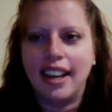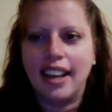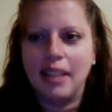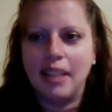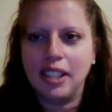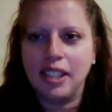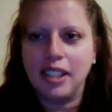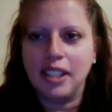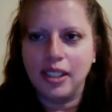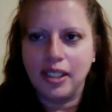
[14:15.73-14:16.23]
I'm
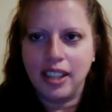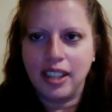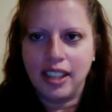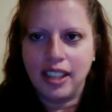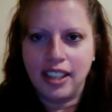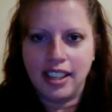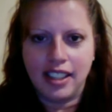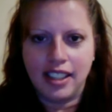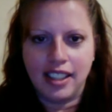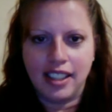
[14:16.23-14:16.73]
gonna go ahead
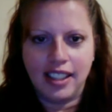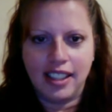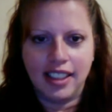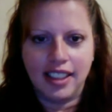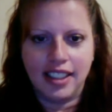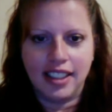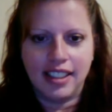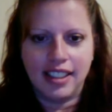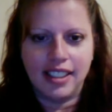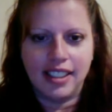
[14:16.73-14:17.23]
and hit
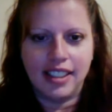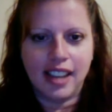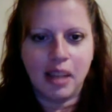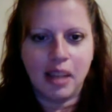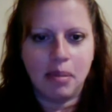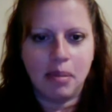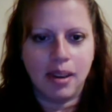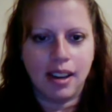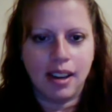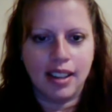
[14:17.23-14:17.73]
the stop
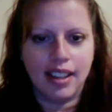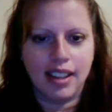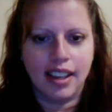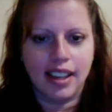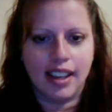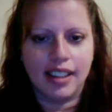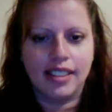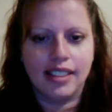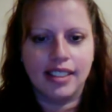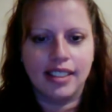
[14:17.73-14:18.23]

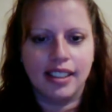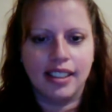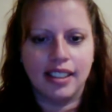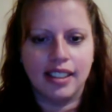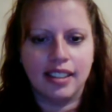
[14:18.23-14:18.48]
broadcast here.